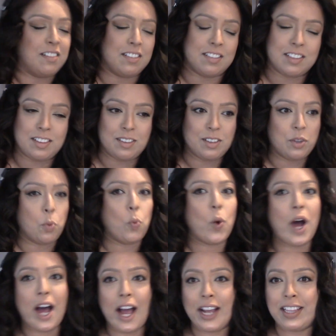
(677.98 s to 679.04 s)
the
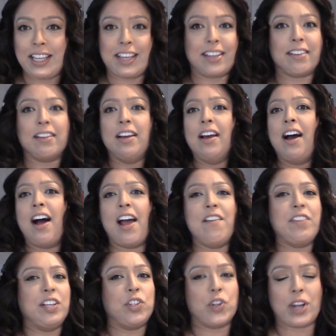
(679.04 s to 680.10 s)
wine. Like I
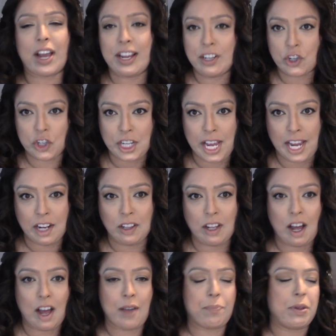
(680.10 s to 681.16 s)
entertain a
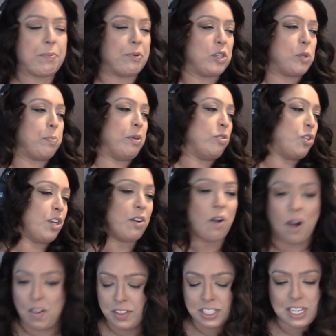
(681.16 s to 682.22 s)
lot. People spill shit
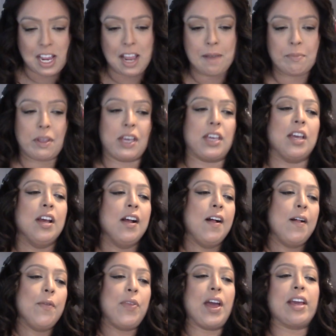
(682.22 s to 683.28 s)
all the time. Like
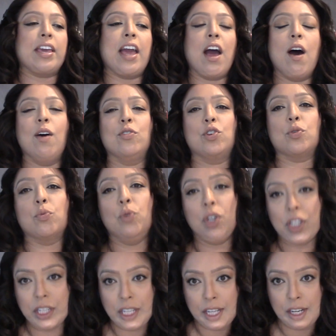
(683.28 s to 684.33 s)
that couch really
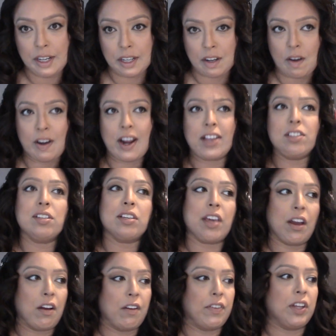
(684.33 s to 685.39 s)
needed to go. And I took
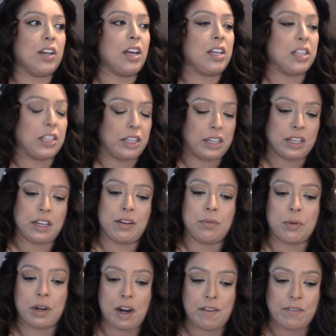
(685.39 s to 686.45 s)
care of it and I cleaned it and
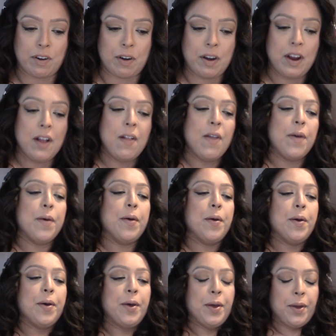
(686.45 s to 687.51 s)
whatever.
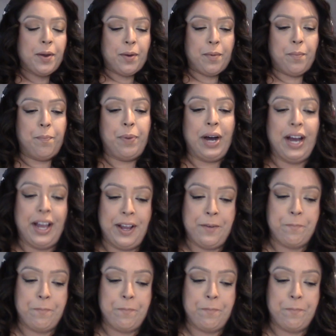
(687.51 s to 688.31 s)
But